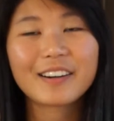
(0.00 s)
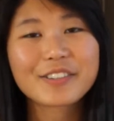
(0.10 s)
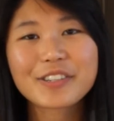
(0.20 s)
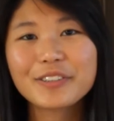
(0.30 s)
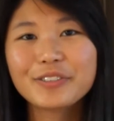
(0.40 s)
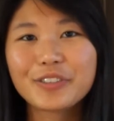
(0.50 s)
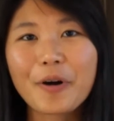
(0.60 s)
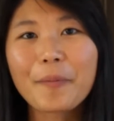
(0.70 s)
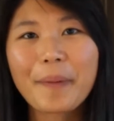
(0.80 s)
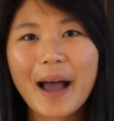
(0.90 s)
Also,
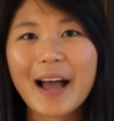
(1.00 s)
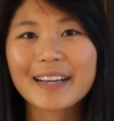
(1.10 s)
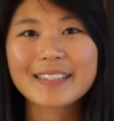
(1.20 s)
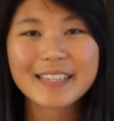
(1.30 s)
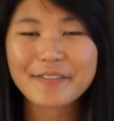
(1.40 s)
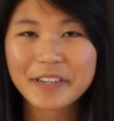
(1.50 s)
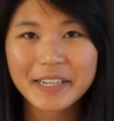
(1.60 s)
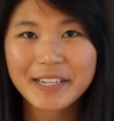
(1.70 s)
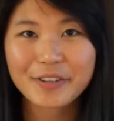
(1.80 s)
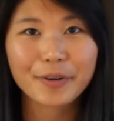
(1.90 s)
don't pack
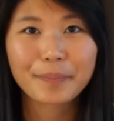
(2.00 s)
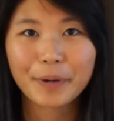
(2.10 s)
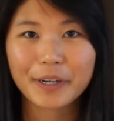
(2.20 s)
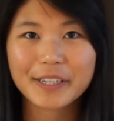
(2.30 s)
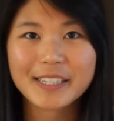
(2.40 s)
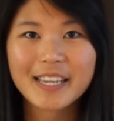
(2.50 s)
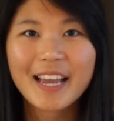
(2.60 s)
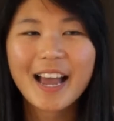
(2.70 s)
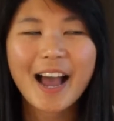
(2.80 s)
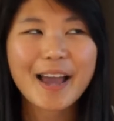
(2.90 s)
DVDs or books.
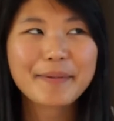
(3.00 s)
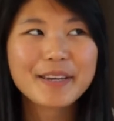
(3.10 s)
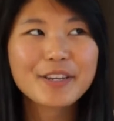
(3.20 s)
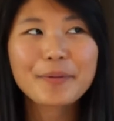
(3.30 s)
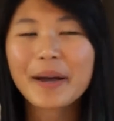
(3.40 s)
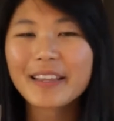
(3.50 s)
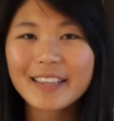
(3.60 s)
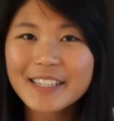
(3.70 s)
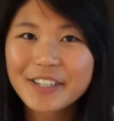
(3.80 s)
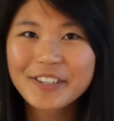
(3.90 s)
I mean, you might
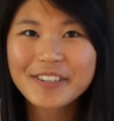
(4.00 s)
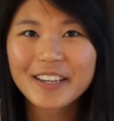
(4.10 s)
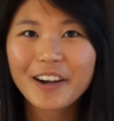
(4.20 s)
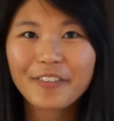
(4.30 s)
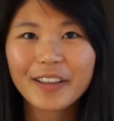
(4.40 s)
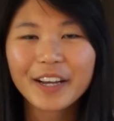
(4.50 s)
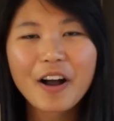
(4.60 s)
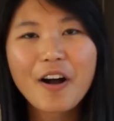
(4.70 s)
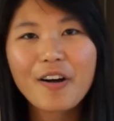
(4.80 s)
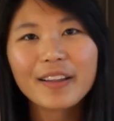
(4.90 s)
think to yourself like,
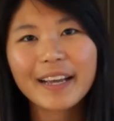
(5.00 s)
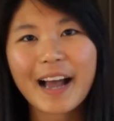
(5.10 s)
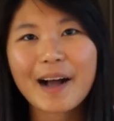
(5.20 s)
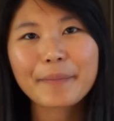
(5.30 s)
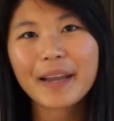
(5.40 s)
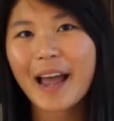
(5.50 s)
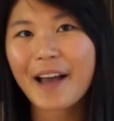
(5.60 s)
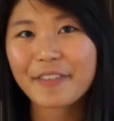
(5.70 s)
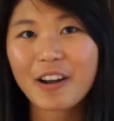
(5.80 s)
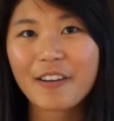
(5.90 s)
oh, like I'm gonna
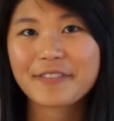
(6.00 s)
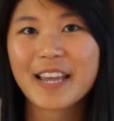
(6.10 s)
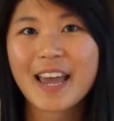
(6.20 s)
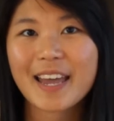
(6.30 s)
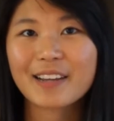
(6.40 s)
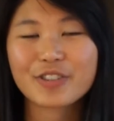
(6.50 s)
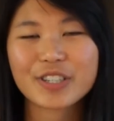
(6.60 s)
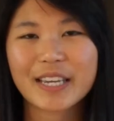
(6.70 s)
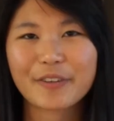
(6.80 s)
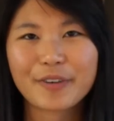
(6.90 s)
have an off day and I'll
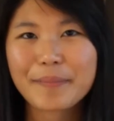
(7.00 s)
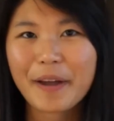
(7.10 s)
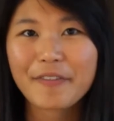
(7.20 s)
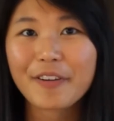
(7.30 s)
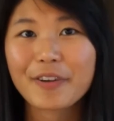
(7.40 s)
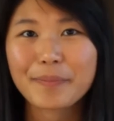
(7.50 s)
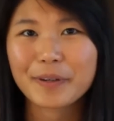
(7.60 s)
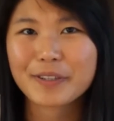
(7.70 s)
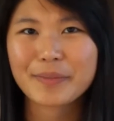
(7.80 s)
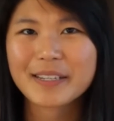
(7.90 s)
just like read my favorite
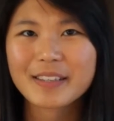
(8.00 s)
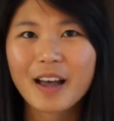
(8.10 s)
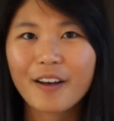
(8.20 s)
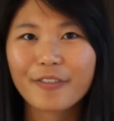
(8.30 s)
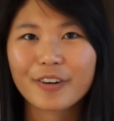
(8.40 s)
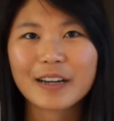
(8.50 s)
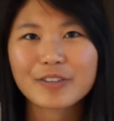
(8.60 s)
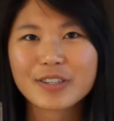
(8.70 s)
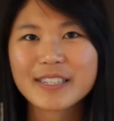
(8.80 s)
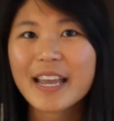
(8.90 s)
book to myself, or I'll
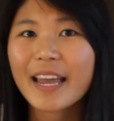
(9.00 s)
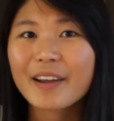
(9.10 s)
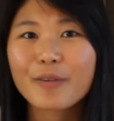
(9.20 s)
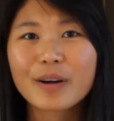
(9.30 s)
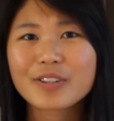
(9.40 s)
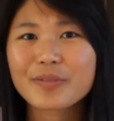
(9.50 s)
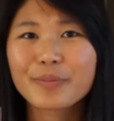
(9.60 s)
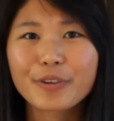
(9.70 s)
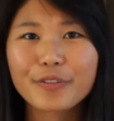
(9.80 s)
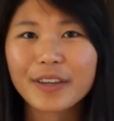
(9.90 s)
just stay in and watch a
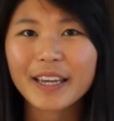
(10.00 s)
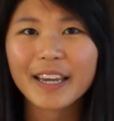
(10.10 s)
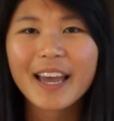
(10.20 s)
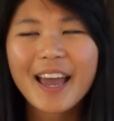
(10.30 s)
movie.